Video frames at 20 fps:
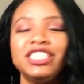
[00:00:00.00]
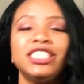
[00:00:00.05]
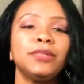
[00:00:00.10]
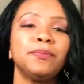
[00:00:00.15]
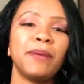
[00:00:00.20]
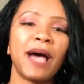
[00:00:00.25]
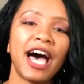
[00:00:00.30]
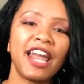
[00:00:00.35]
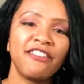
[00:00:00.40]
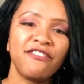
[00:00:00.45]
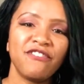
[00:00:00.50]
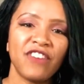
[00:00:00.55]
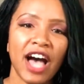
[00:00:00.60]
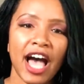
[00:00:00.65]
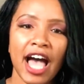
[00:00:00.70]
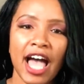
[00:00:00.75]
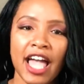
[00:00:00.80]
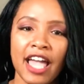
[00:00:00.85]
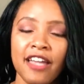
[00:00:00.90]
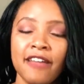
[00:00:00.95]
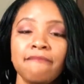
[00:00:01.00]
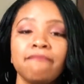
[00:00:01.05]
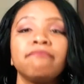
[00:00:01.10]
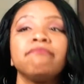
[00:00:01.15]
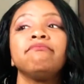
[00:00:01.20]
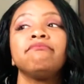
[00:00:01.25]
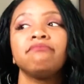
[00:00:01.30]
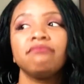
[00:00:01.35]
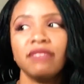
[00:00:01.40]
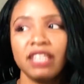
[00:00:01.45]
Spotify,
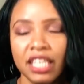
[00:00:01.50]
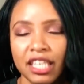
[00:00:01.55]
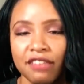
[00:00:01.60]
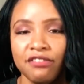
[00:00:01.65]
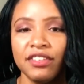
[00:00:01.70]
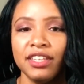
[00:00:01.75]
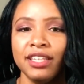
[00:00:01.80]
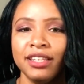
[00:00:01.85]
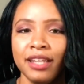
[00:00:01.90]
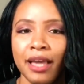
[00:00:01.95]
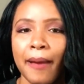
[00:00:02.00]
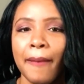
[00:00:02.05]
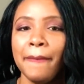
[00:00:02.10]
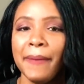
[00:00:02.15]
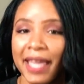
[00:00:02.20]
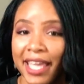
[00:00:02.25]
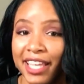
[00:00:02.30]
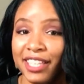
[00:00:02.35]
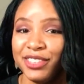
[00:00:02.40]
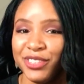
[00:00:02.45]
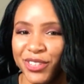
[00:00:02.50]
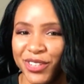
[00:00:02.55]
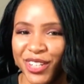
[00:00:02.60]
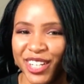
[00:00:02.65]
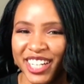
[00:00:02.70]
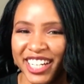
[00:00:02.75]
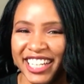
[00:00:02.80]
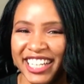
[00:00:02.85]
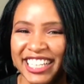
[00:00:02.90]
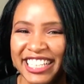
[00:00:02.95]
even Pandora.